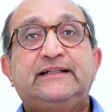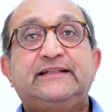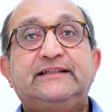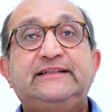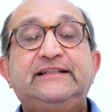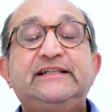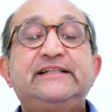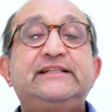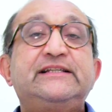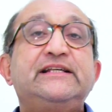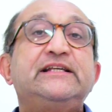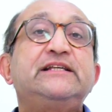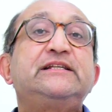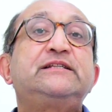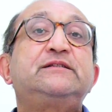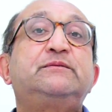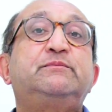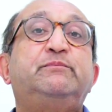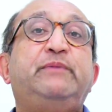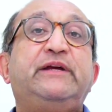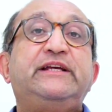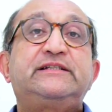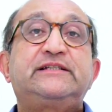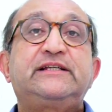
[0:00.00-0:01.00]
This
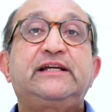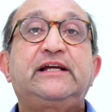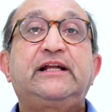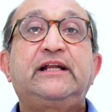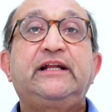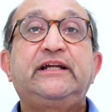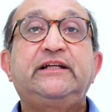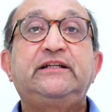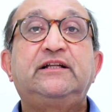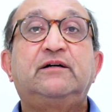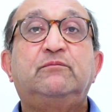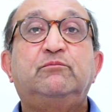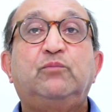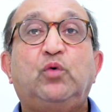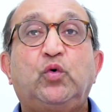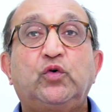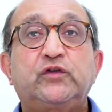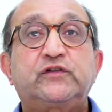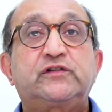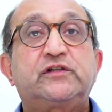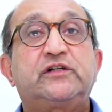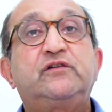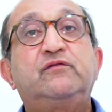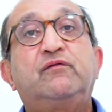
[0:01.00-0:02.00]
is basically the
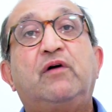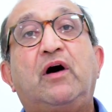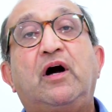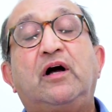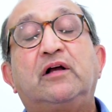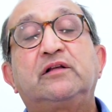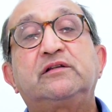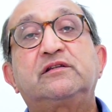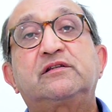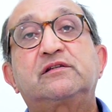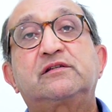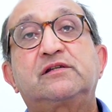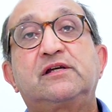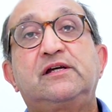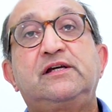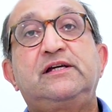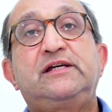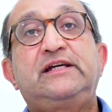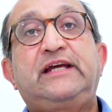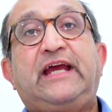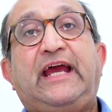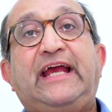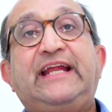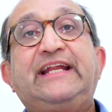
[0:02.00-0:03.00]
most advanced
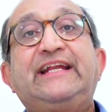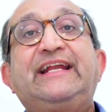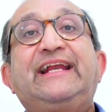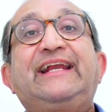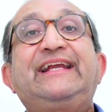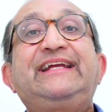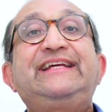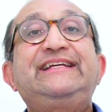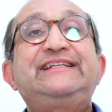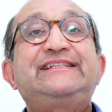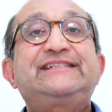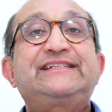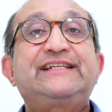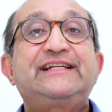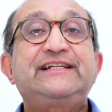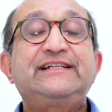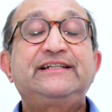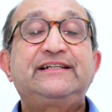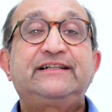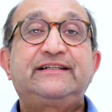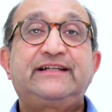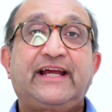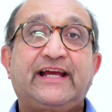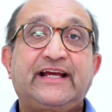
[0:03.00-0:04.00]
and
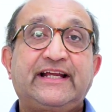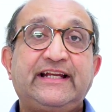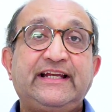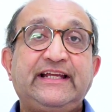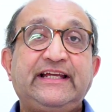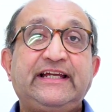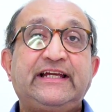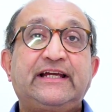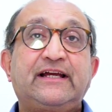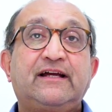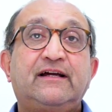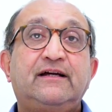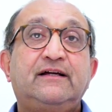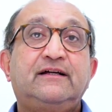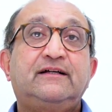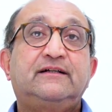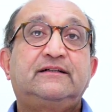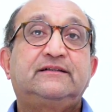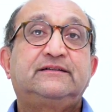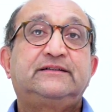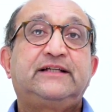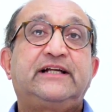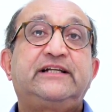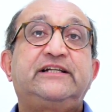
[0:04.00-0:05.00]
recent technique
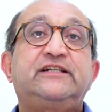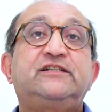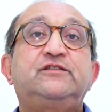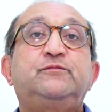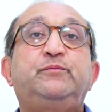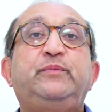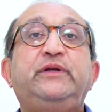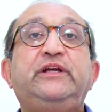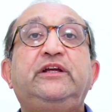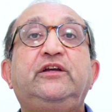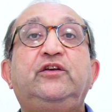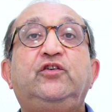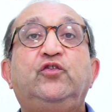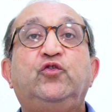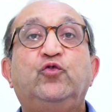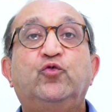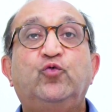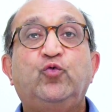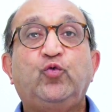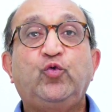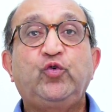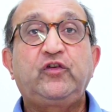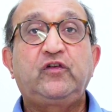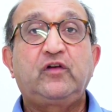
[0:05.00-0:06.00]
that is being
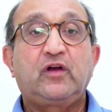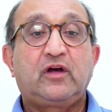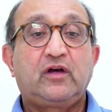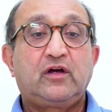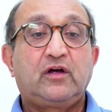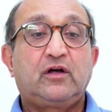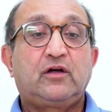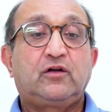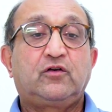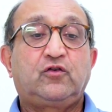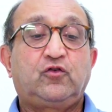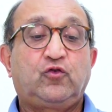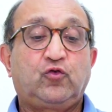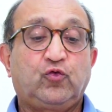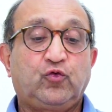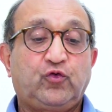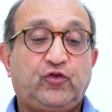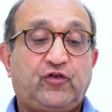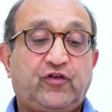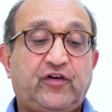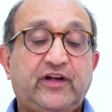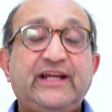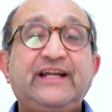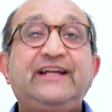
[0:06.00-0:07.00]
used to
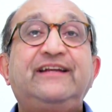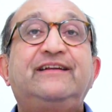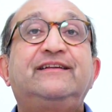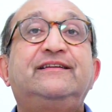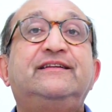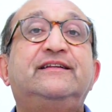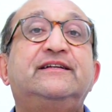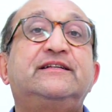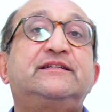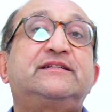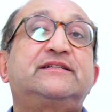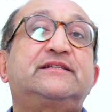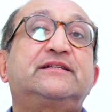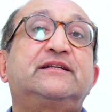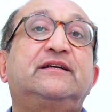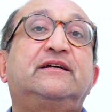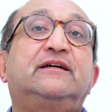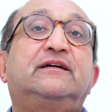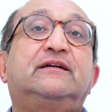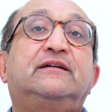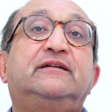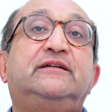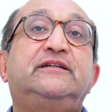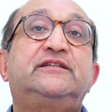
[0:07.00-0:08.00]
treat
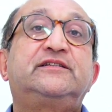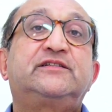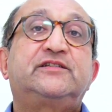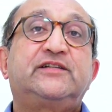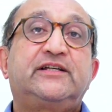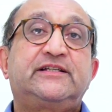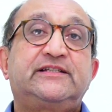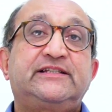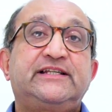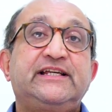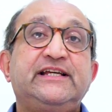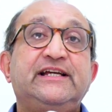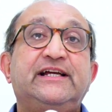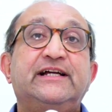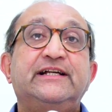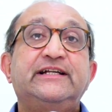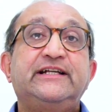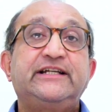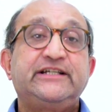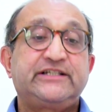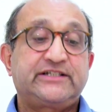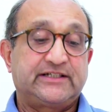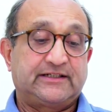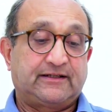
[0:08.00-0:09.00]
this distressing
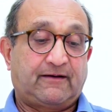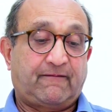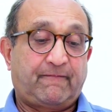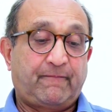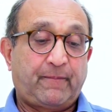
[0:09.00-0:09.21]
condition.